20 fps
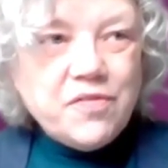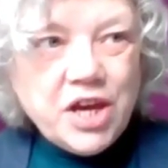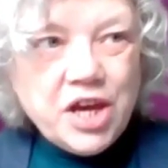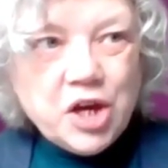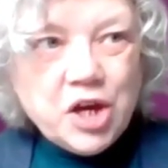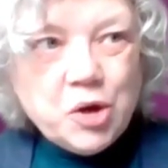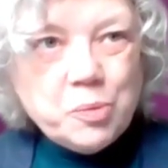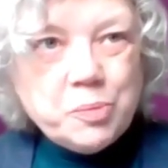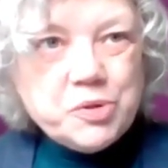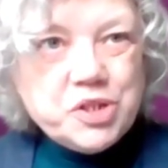
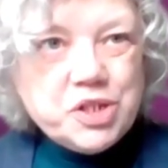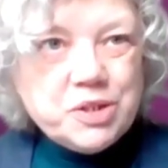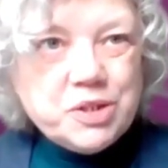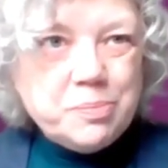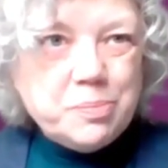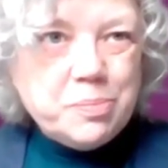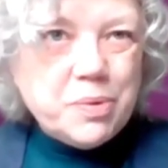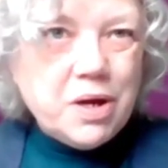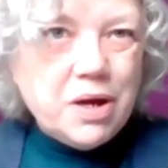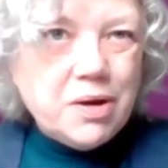helped,
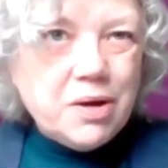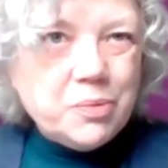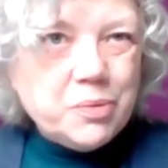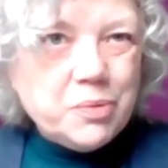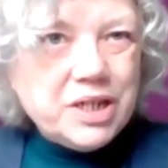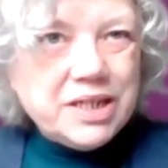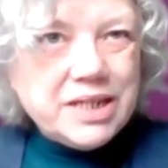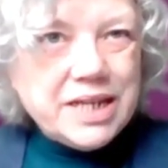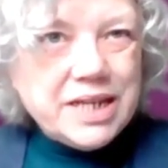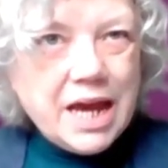but
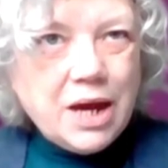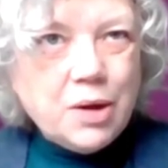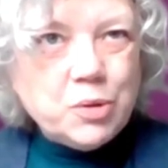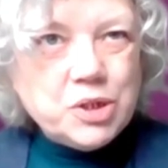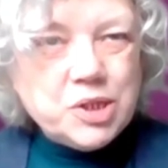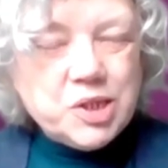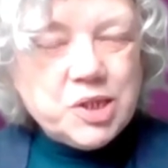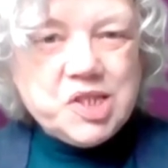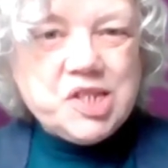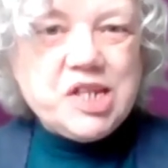we're now
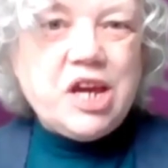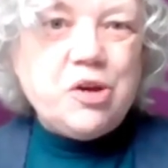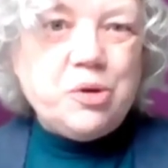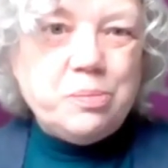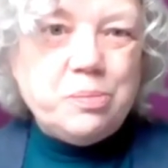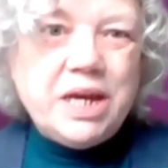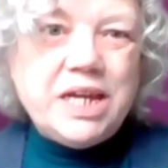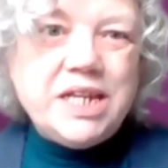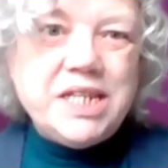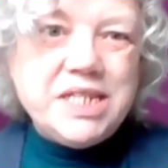at
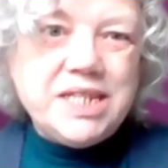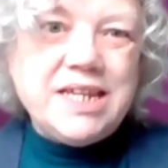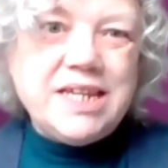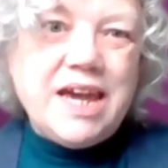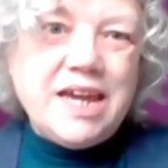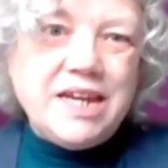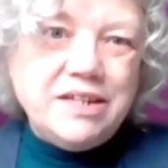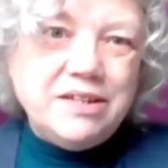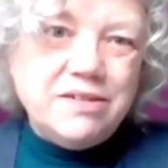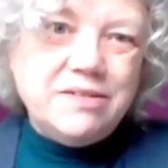stalemate
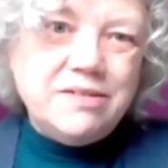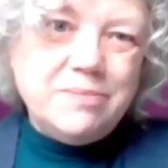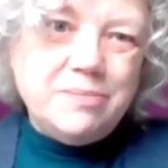again